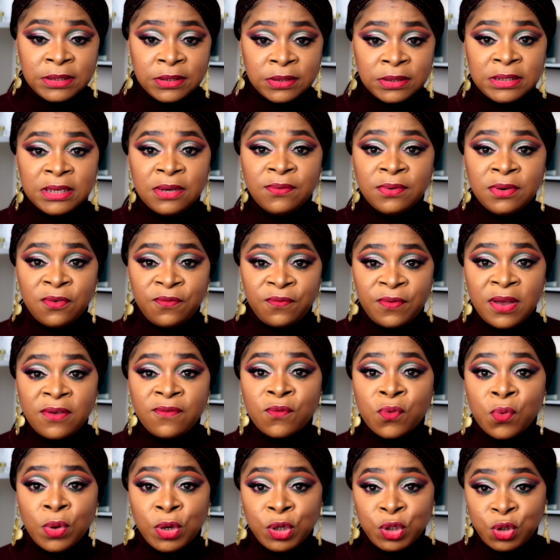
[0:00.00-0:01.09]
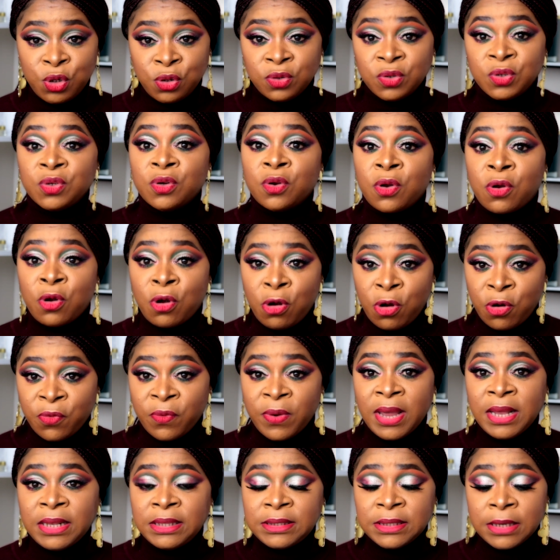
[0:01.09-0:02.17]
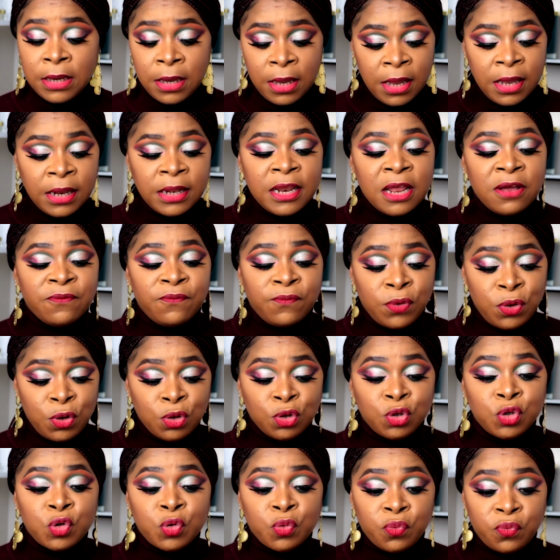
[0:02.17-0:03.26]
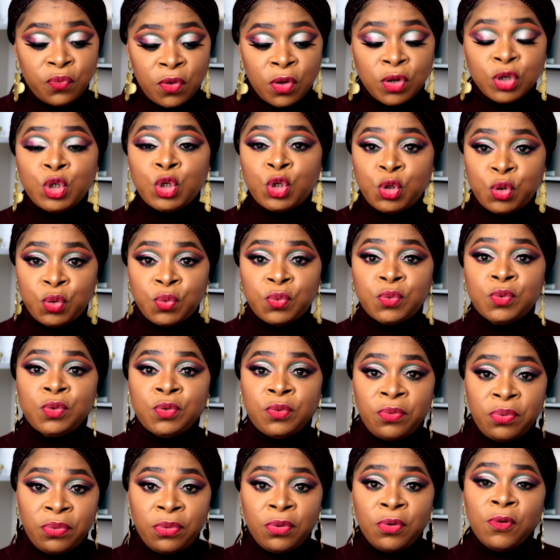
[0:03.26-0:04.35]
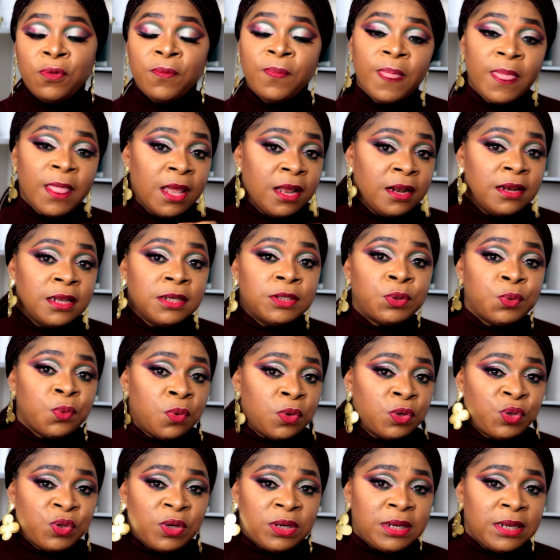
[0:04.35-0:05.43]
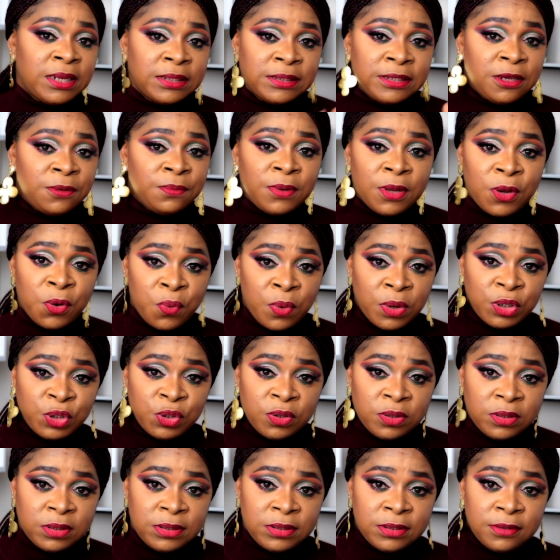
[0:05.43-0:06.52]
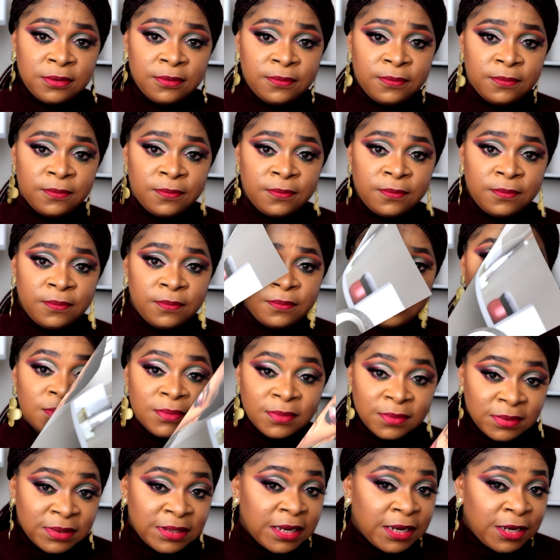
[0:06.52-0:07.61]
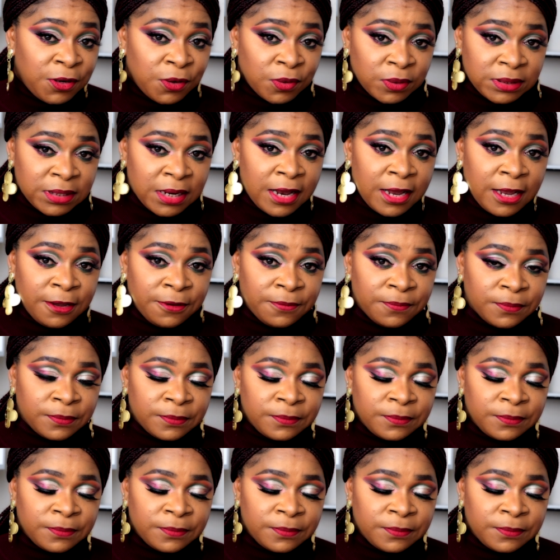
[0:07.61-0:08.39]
to 75 questions correct than for you to rush through the 200 and something questions. Take your time.